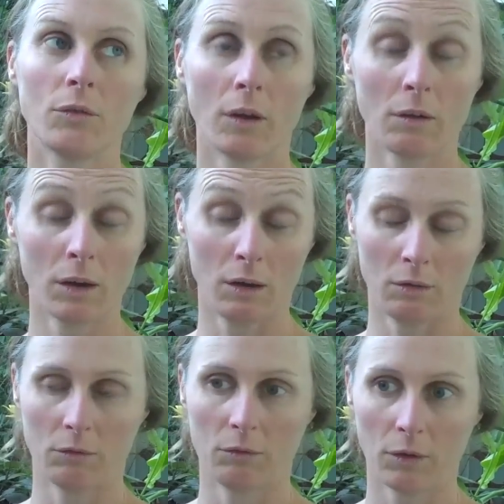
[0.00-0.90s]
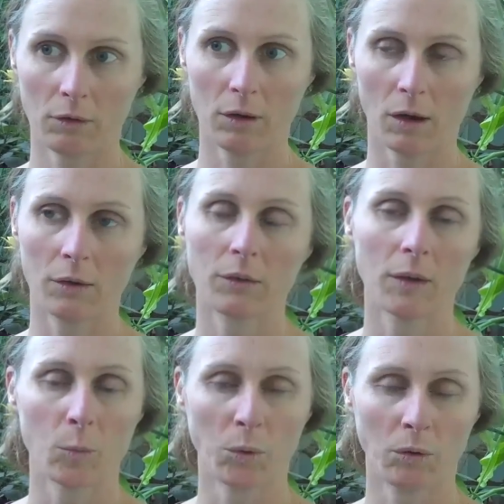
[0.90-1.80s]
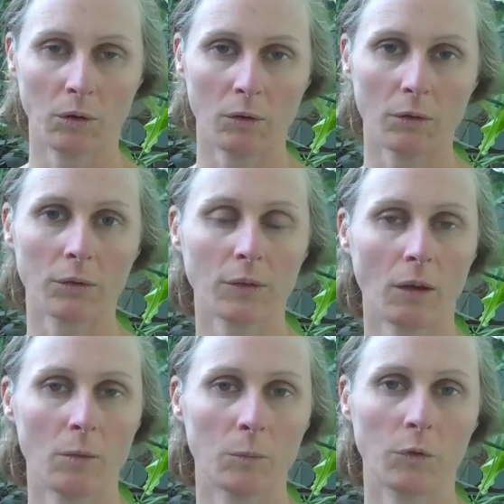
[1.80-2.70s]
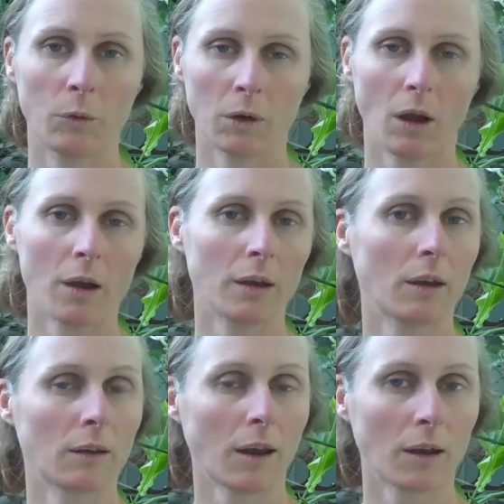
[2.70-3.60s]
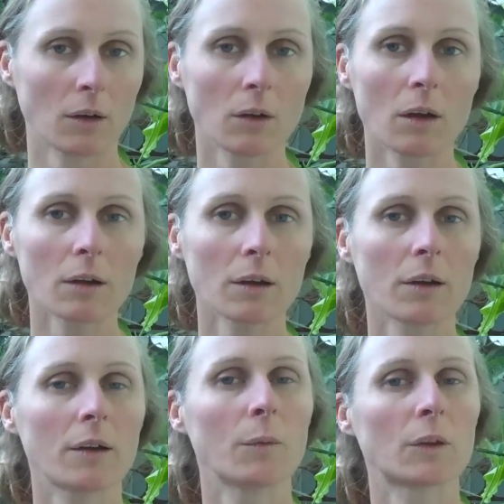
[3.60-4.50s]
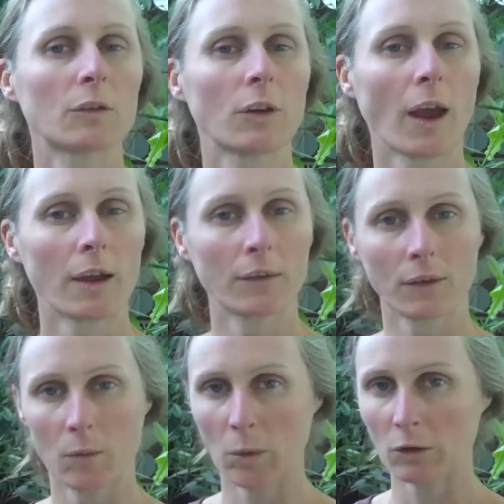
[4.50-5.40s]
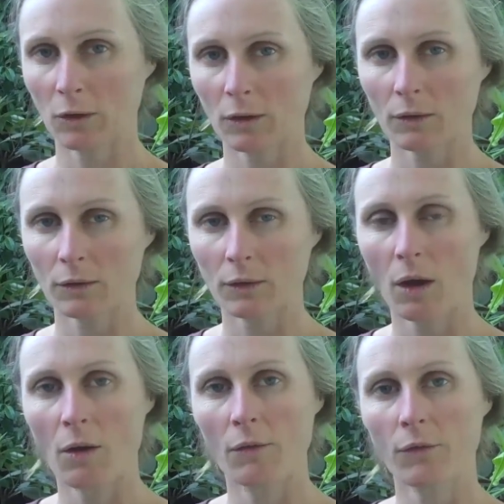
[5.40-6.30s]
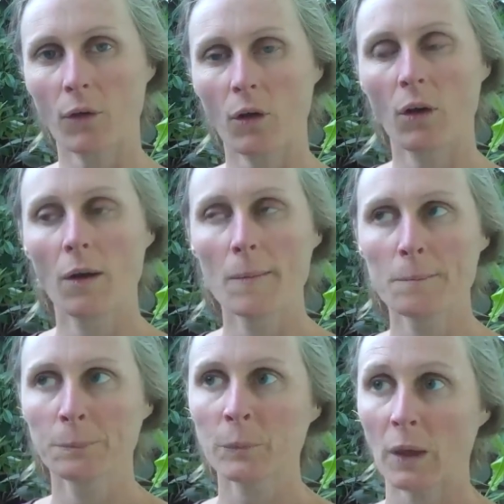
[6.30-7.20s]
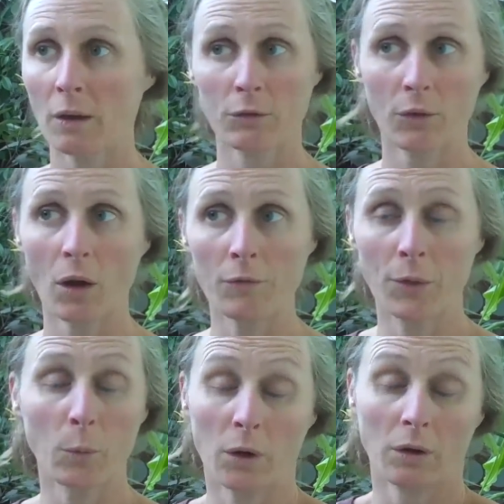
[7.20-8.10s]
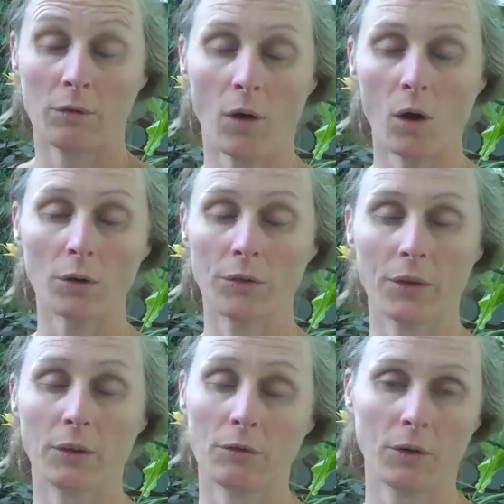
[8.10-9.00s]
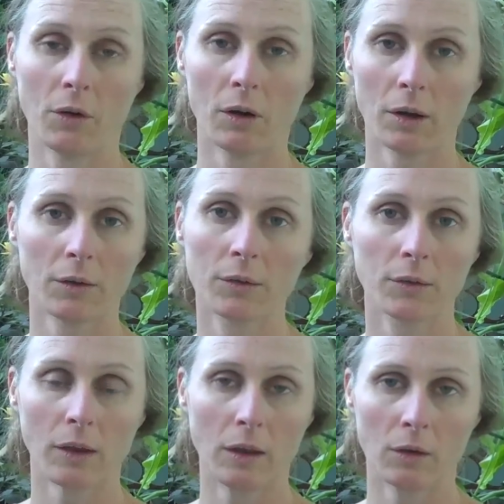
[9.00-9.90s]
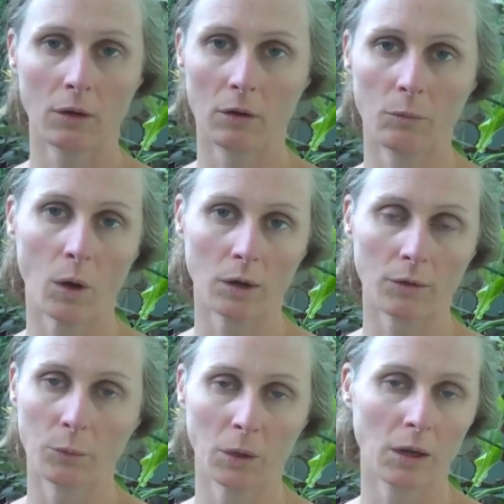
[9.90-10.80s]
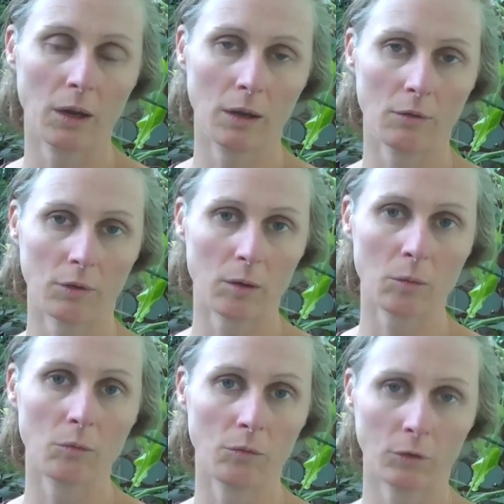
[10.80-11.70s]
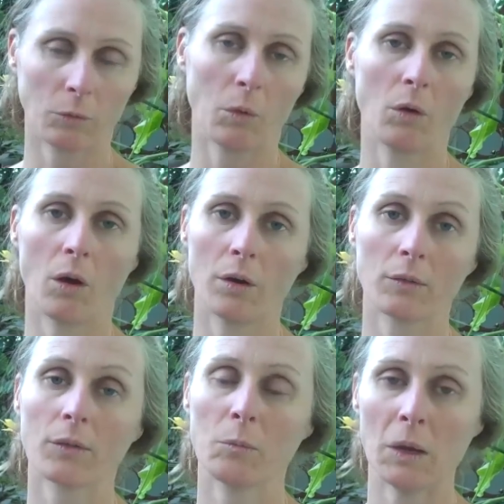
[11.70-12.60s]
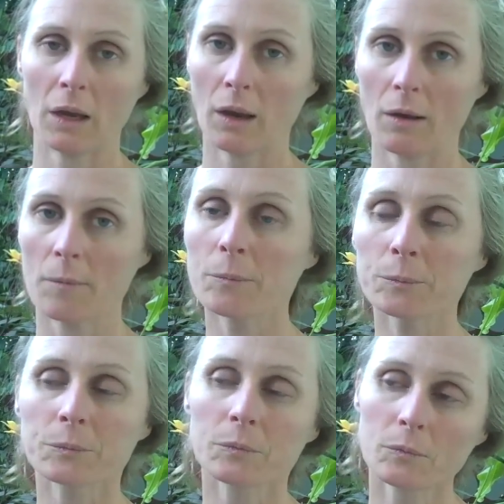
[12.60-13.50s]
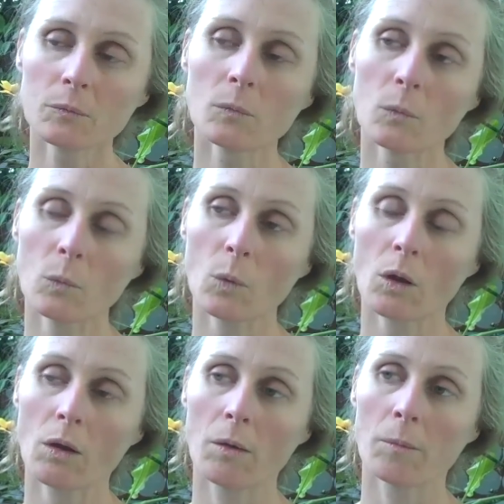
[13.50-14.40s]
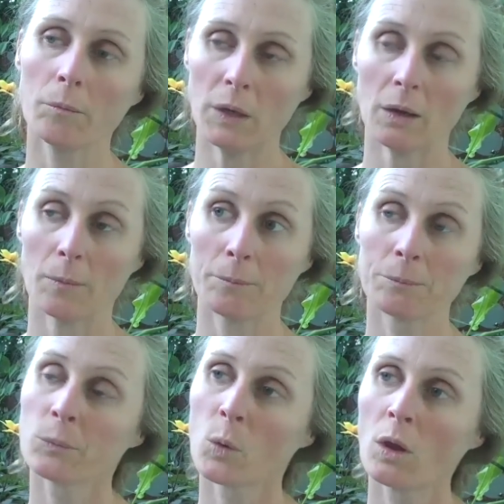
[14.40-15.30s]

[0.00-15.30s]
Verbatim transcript: very very nicely produced um, tour guide and catalog, which has images of every, of the work of all the different artists, and there are artists working in every visual arts media mm-hmm. um, medium.